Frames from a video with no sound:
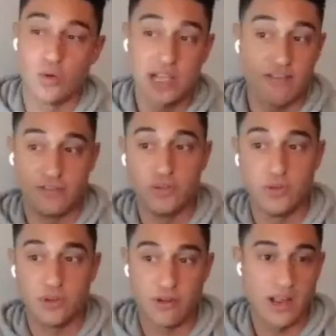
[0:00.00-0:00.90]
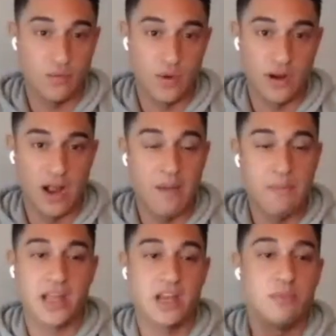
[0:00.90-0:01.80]
always that fluke, right? Where
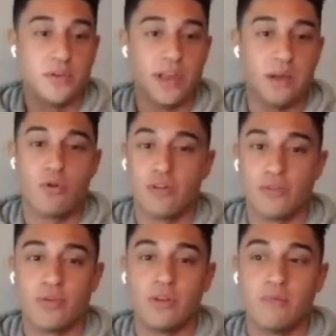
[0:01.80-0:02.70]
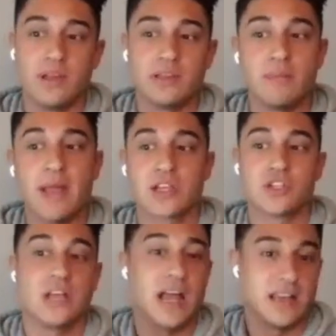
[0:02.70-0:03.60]
I'm not going to build that moral authority because I'm
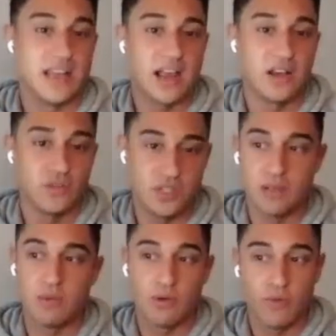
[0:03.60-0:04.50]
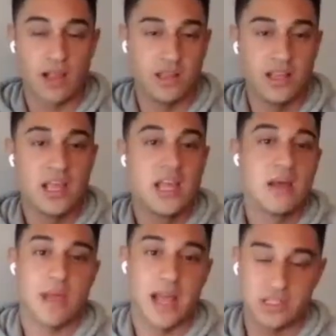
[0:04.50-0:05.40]
actually not diagnosing them correctly.
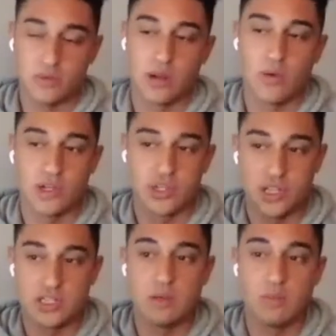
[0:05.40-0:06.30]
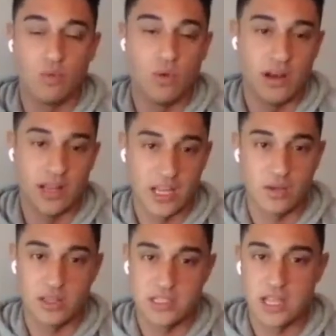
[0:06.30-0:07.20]
I'm not asking the right questions. That's number one, like
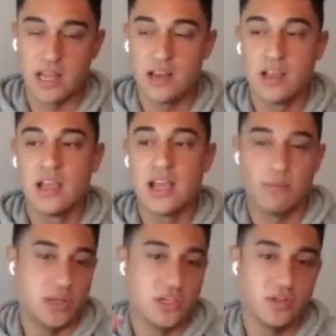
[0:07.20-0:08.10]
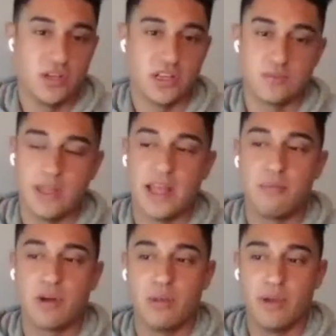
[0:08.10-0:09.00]
you had said. I'm bet you could explain
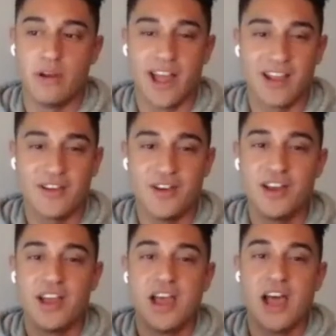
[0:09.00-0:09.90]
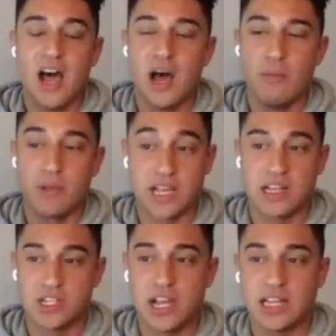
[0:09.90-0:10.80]
that probably better than I could, because I
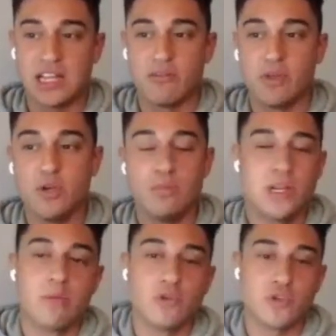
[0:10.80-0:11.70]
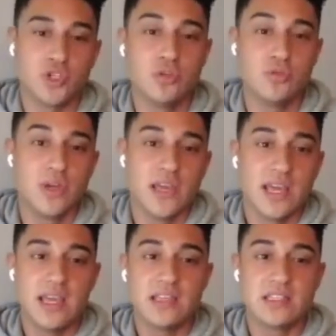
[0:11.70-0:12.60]
actually got that from you. But number two
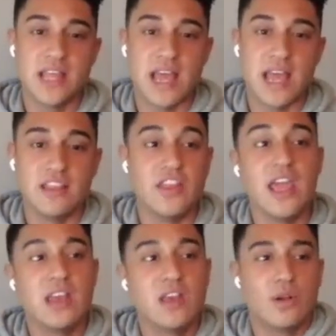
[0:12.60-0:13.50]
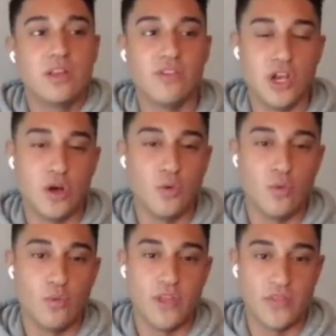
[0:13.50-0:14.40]
is that they don't even know
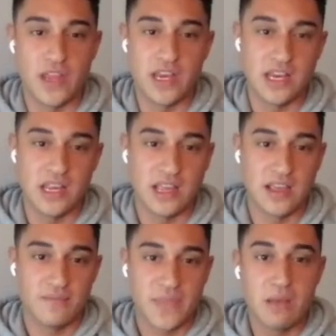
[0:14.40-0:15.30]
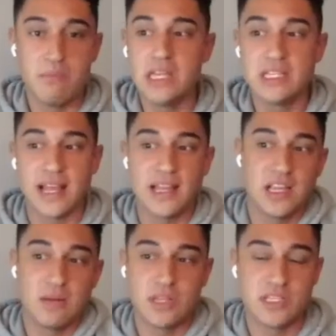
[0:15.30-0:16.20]
that they need it yet. And me telling
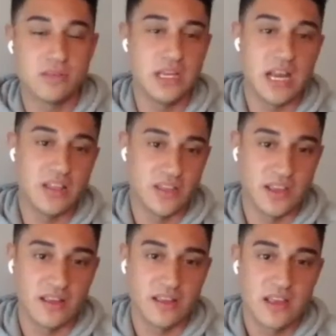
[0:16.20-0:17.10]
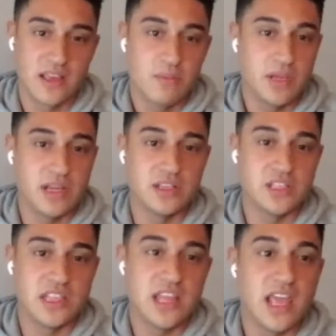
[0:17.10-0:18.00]
them doesn't mean anything
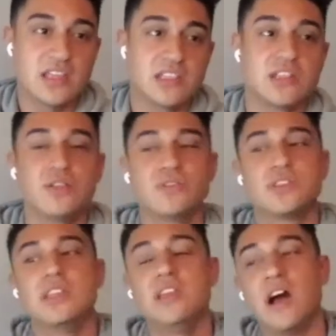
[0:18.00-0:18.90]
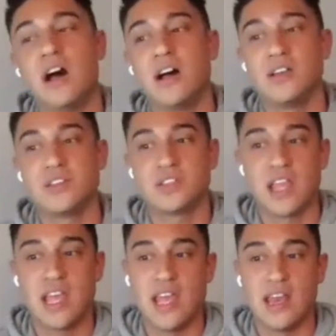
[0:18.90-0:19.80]
because they still see us
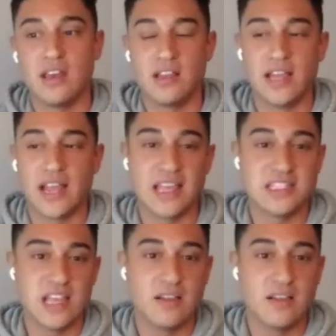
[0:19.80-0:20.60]
and like as